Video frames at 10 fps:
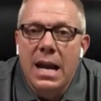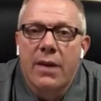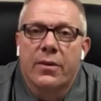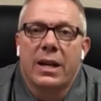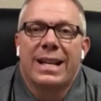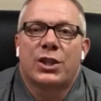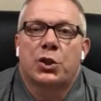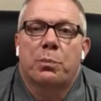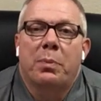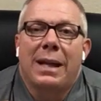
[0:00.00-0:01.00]
never
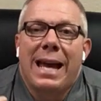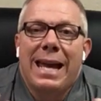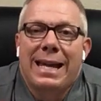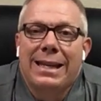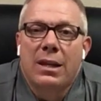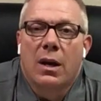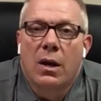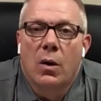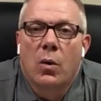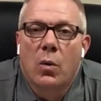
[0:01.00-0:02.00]
explained
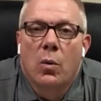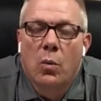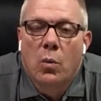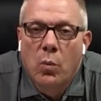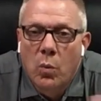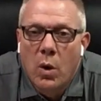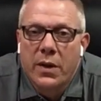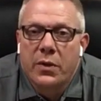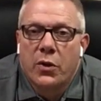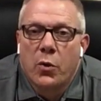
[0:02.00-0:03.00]

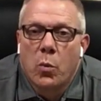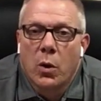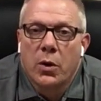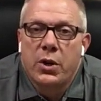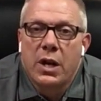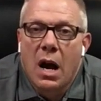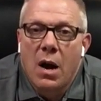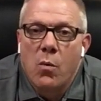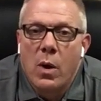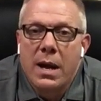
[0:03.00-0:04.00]
what the word
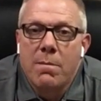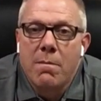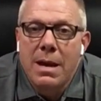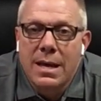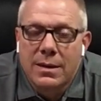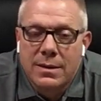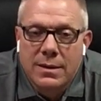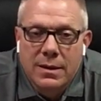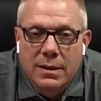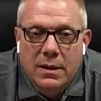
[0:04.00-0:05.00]
Yahweh meant.
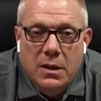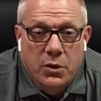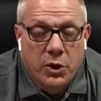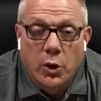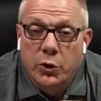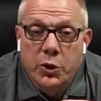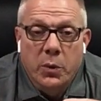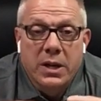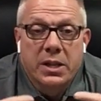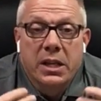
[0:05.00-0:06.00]
The only
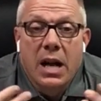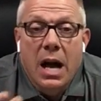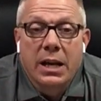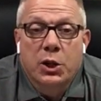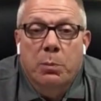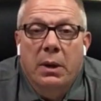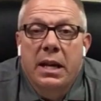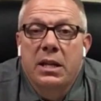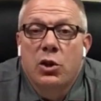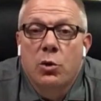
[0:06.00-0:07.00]
reason God
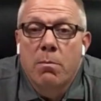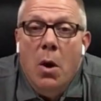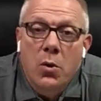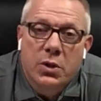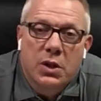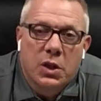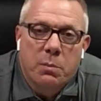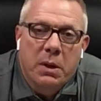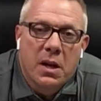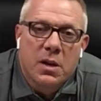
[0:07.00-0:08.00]
explained it to Moses is
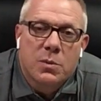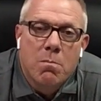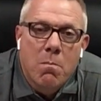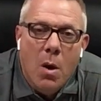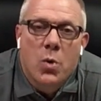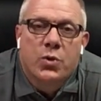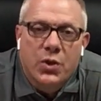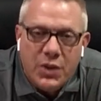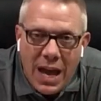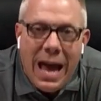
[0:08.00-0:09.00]
because
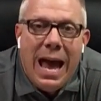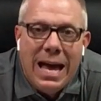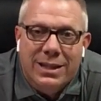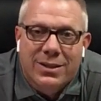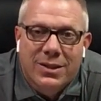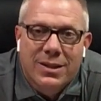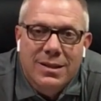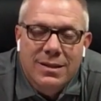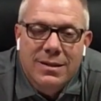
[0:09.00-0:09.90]
Moses asked.